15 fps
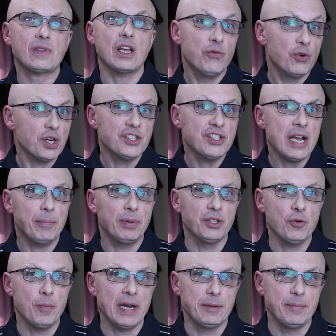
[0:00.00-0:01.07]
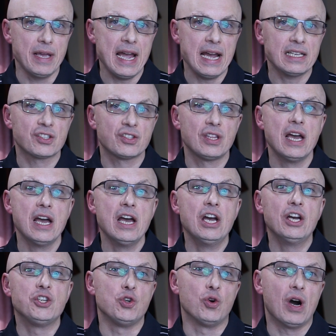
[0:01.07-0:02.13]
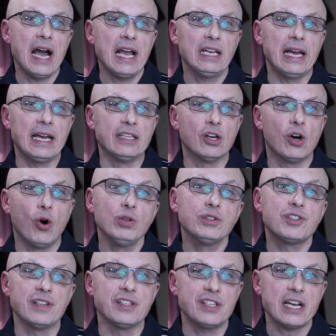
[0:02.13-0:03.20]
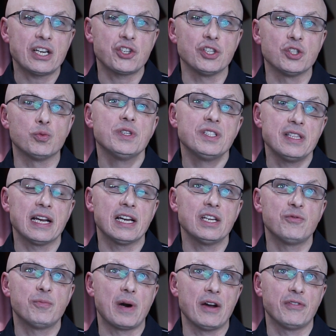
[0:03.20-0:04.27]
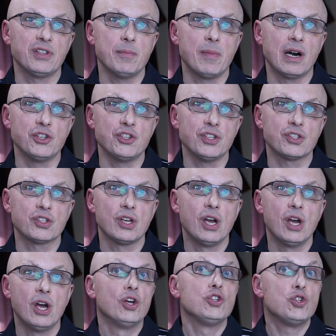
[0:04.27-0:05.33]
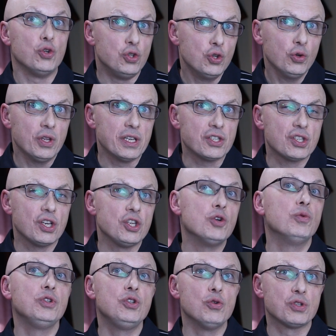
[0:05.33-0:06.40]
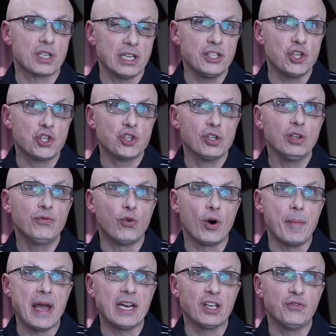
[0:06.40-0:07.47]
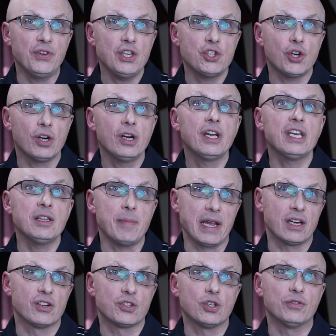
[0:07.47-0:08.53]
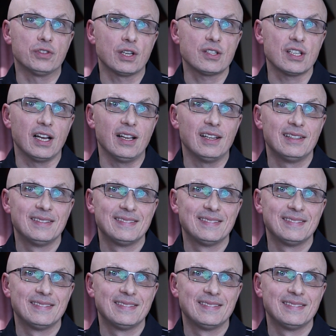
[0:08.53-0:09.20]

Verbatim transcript: For example, you might be asked to highlight all transactions with negative profit margins. To do this, you would use conditional formatting feature in Microsoft Excel.